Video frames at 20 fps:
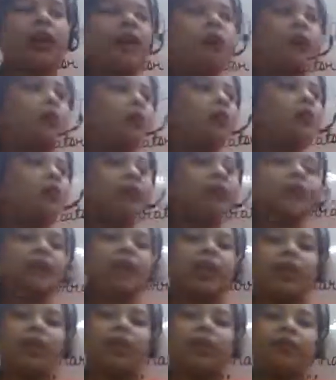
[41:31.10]
always
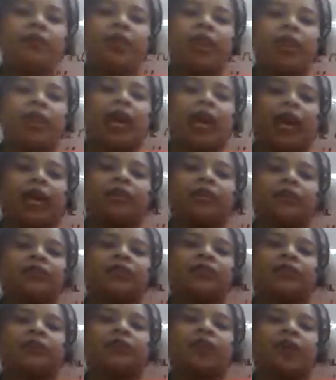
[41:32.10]
there, as
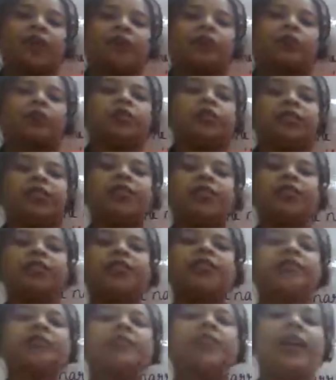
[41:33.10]
if they are
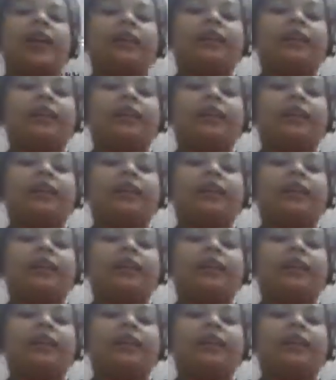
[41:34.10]
protecting their